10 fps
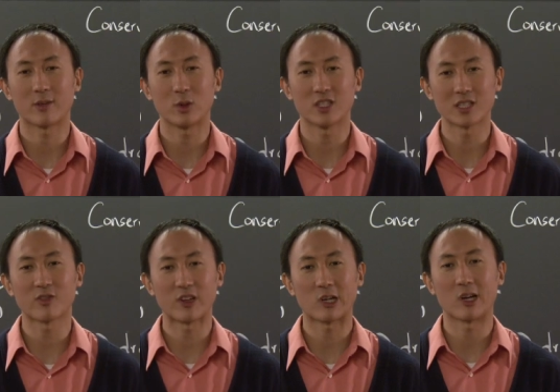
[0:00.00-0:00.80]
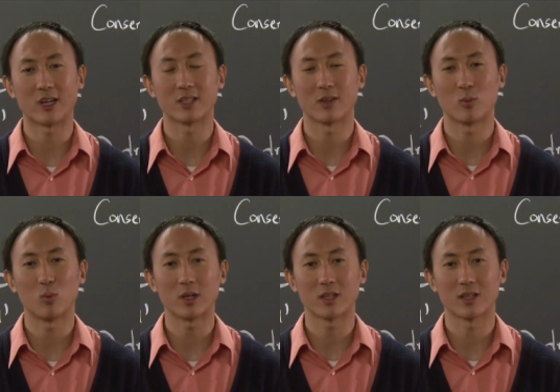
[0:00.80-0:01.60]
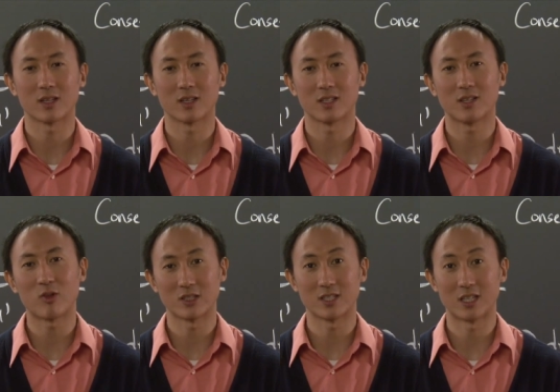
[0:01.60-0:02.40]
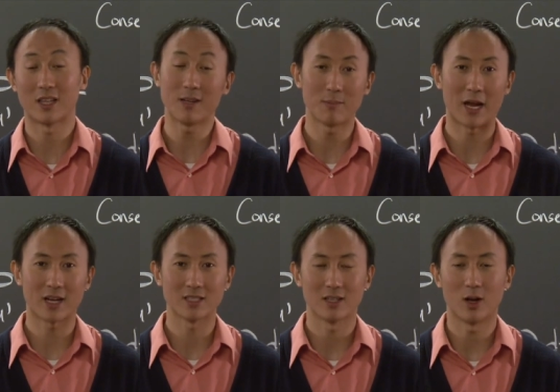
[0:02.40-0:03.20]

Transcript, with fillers: We just figure out what the differences in the impact